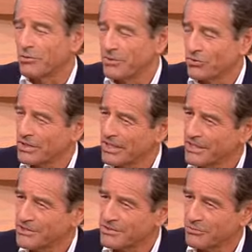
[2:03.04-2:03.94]
middle
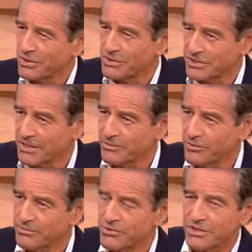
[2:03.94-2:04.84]
class, western
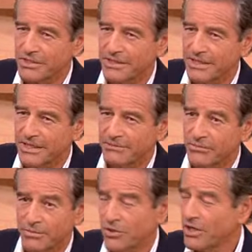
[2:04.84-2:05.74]
suburbs,
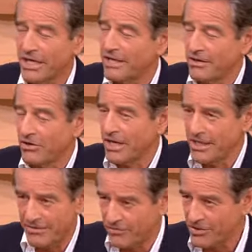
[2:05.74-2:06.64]
but I
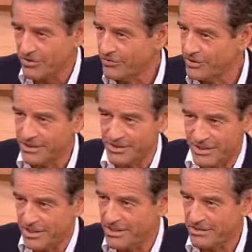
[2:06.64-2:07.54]
had everything I needed as a
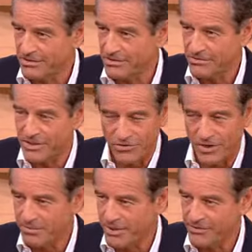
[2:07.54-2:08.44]
kid. I had
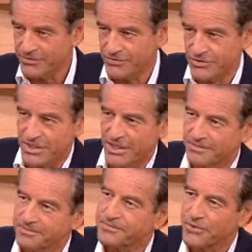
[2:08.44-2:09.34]
great parents for a start,
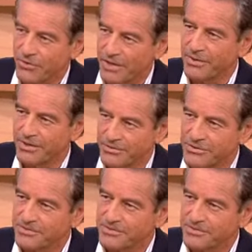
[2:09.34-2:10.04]
great parents.